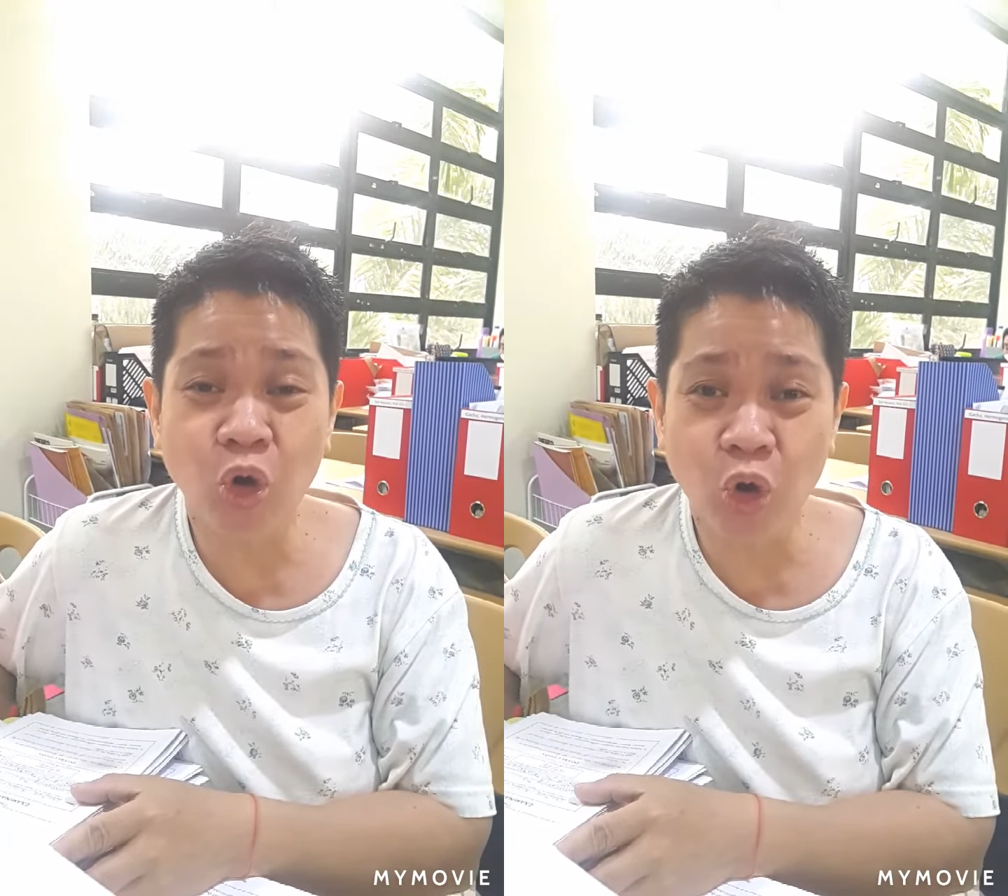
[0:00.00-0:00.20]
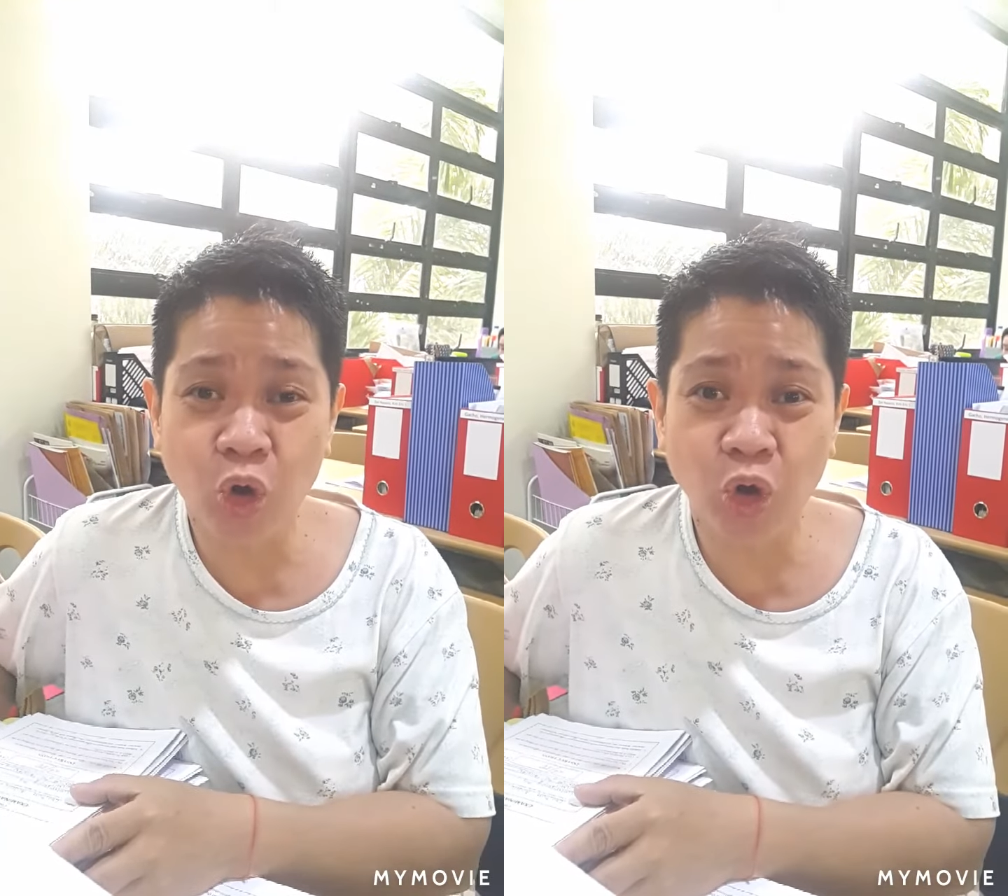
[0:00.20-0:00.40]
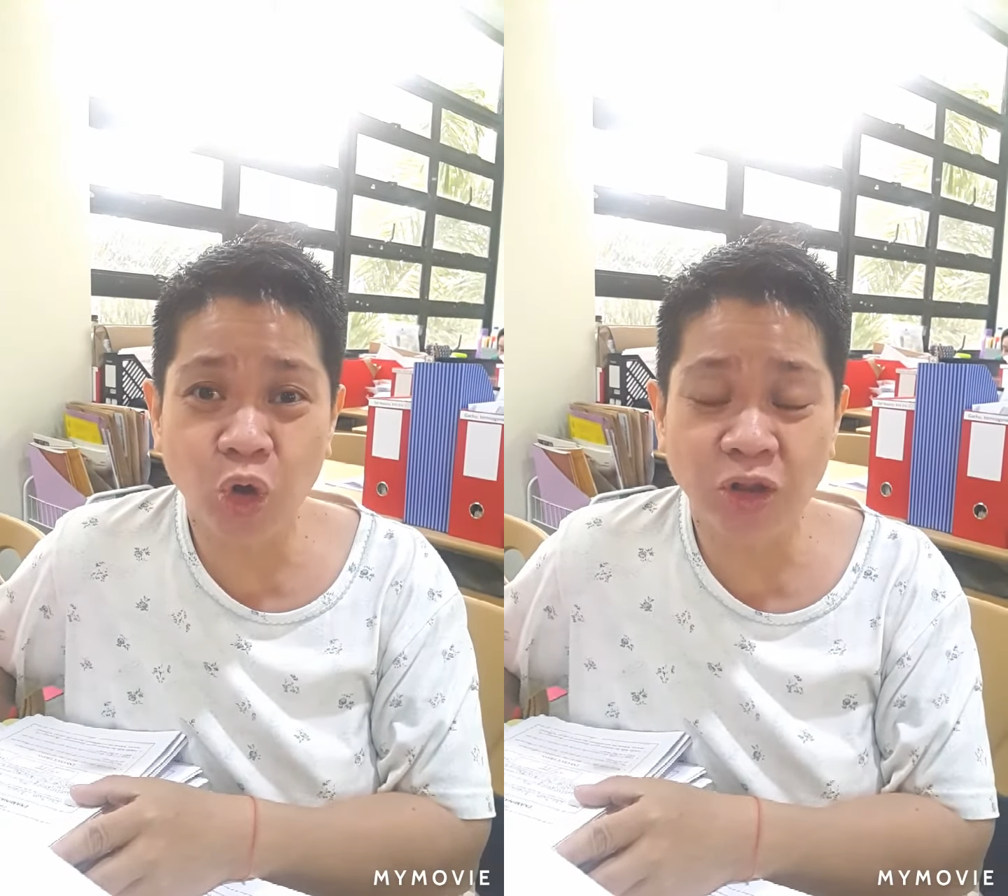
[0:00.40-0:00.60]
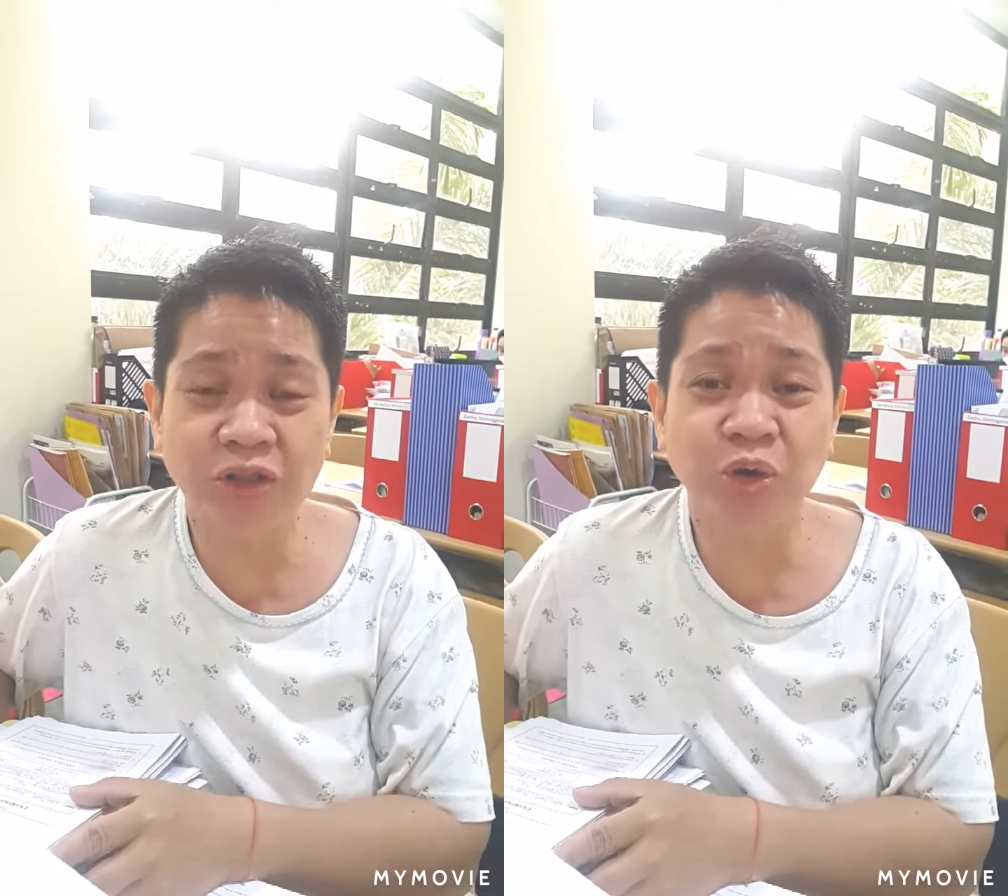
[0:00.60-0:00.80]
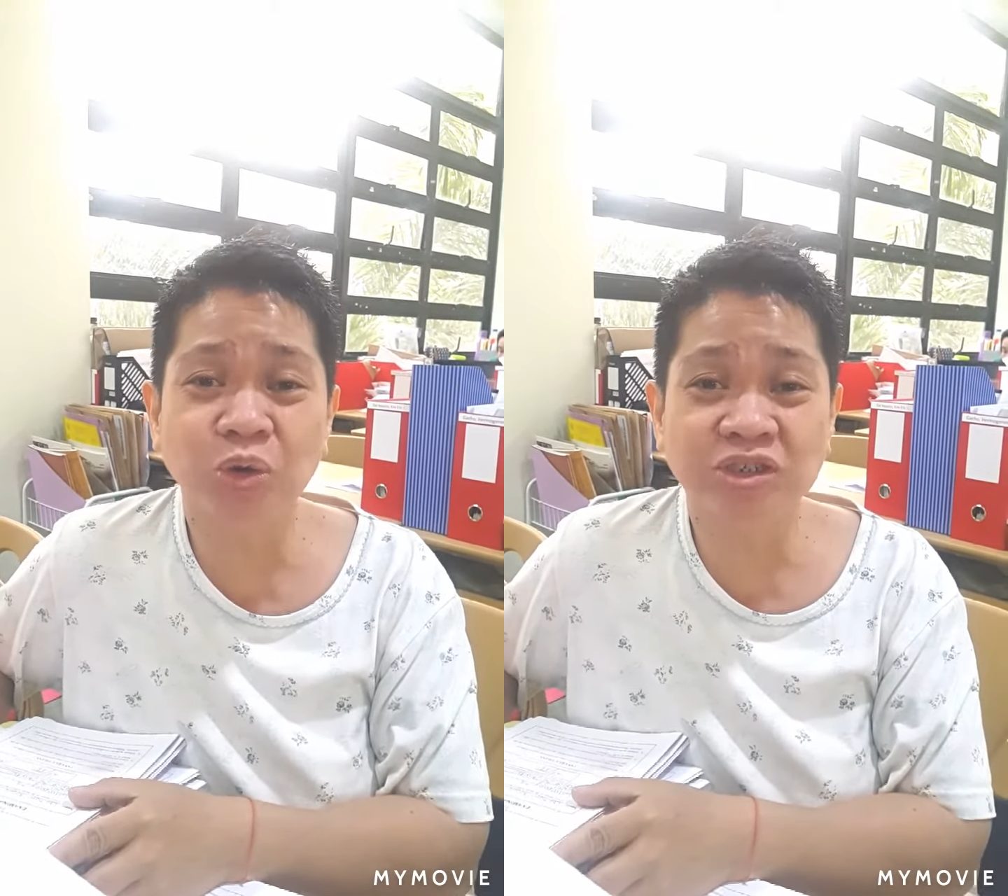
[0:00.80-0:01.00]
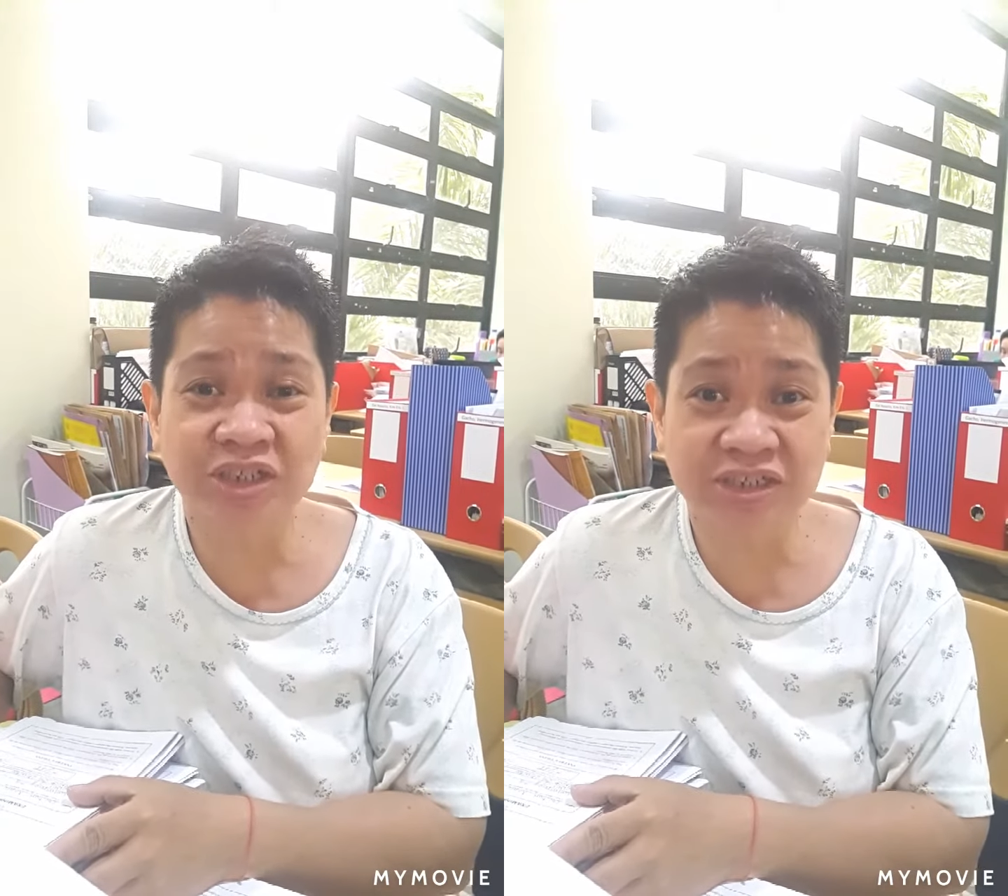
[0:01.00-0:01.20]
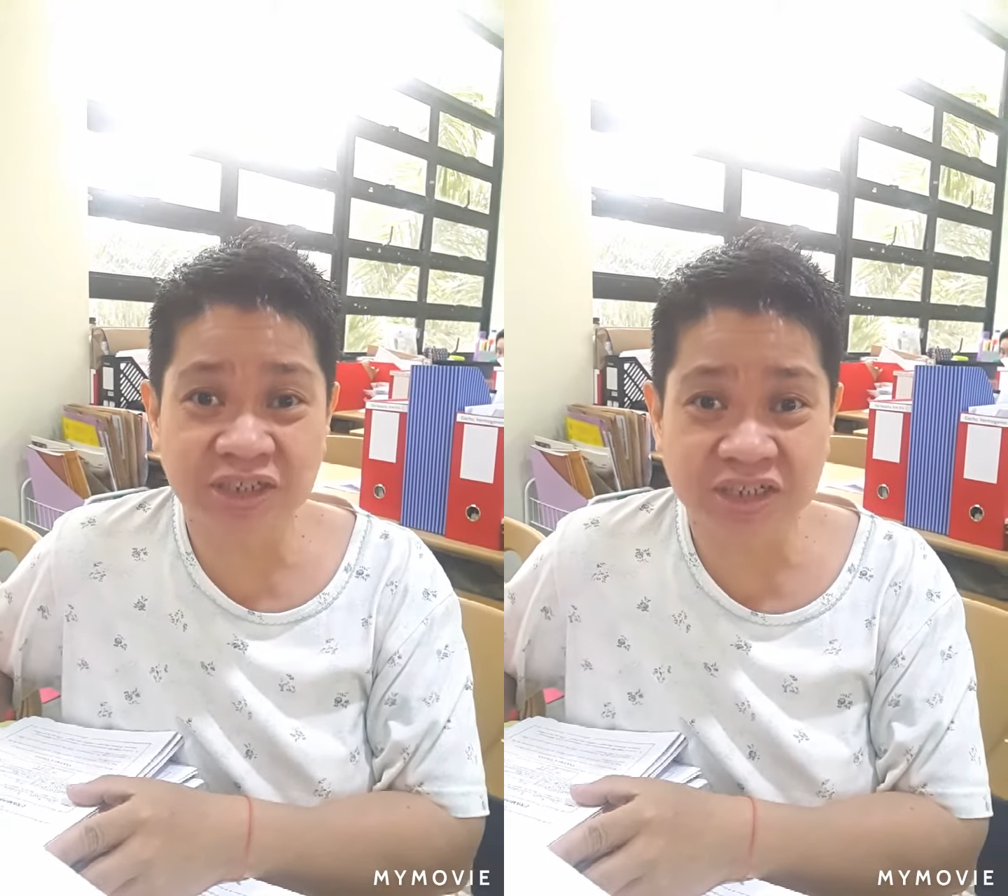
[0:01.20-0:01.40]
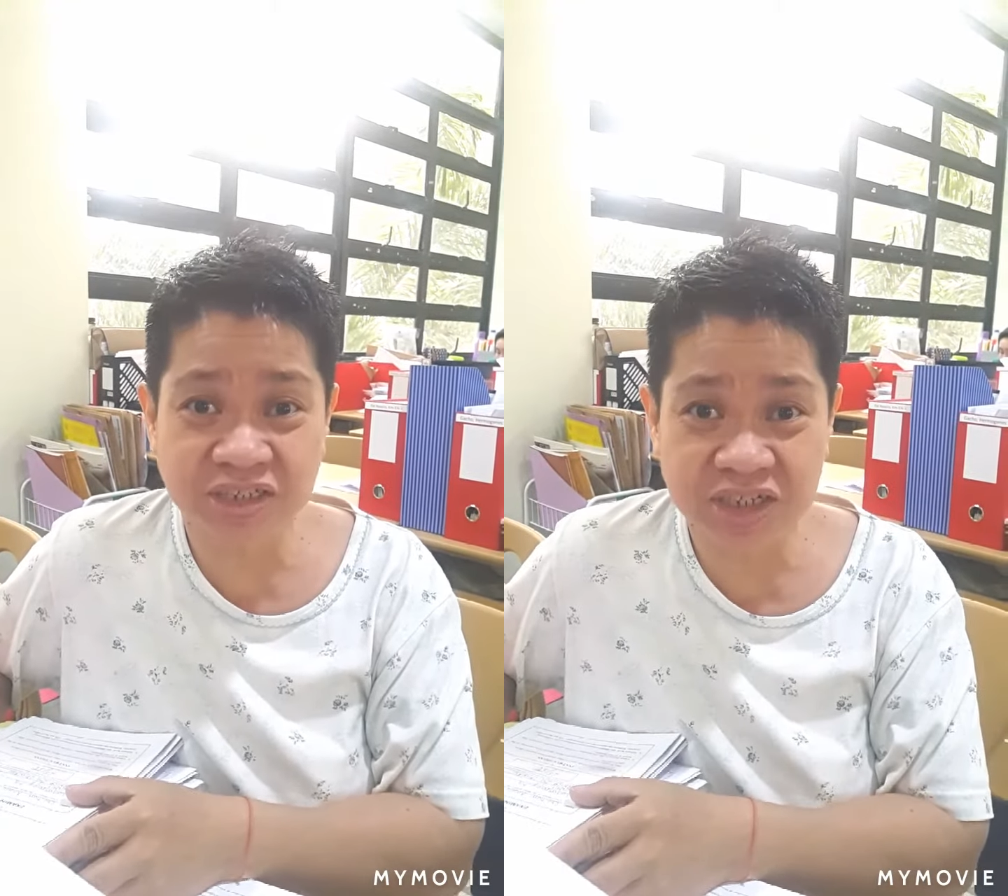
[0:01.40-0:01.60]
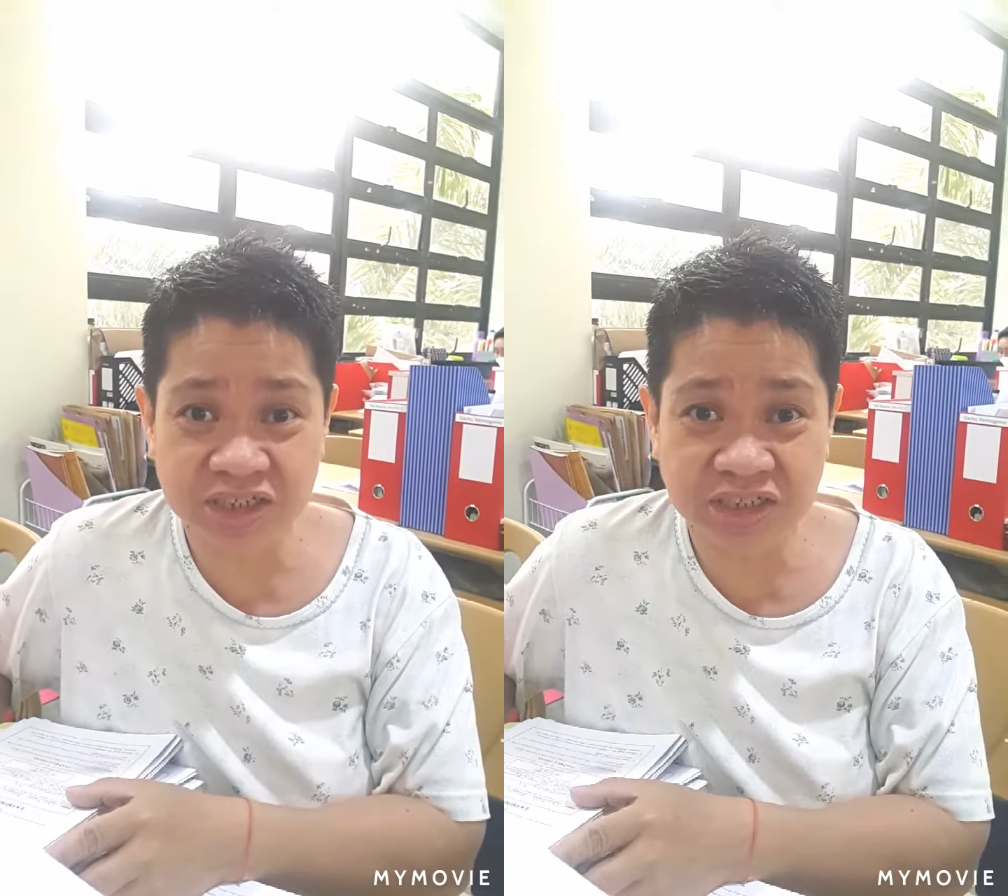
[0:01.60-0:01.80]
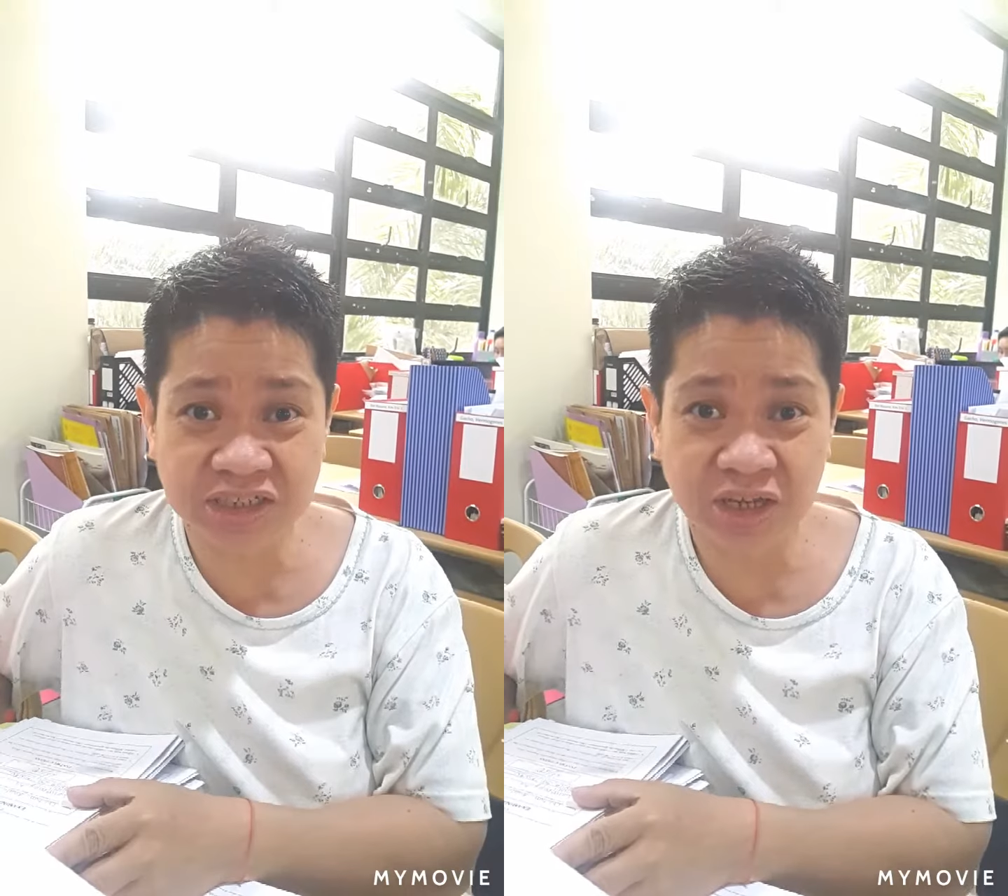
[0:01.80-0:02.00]
all your
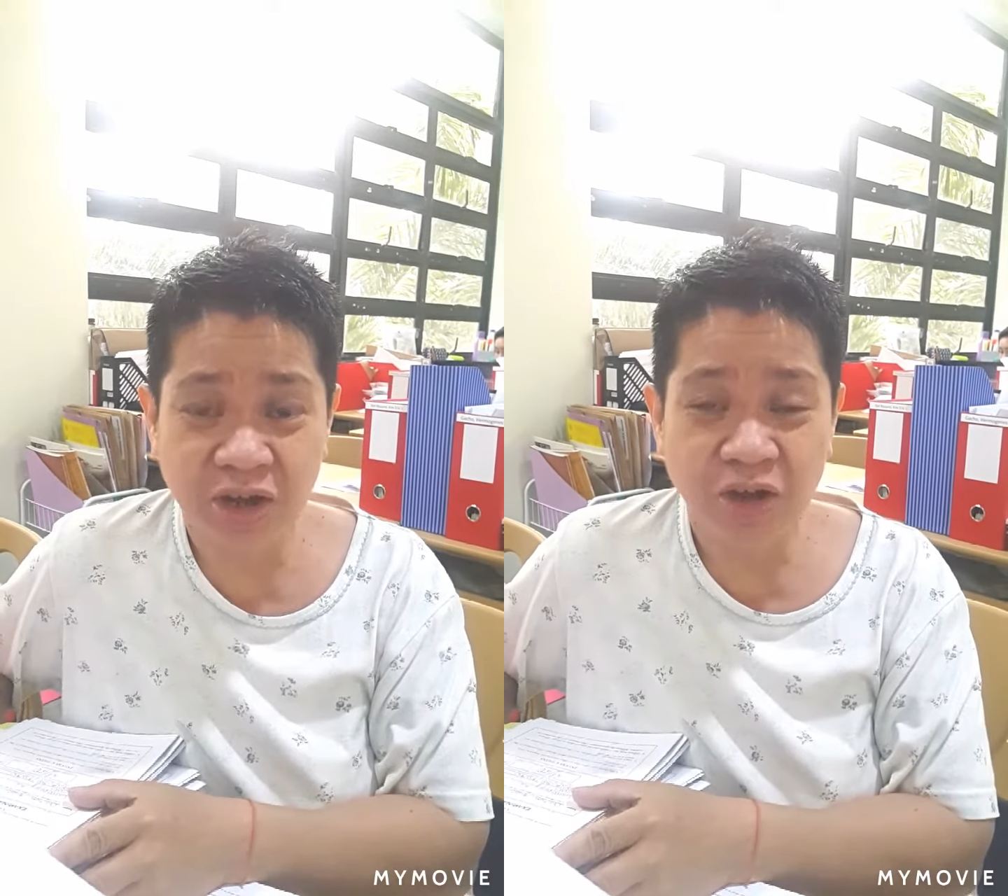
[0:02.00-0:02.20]
successes,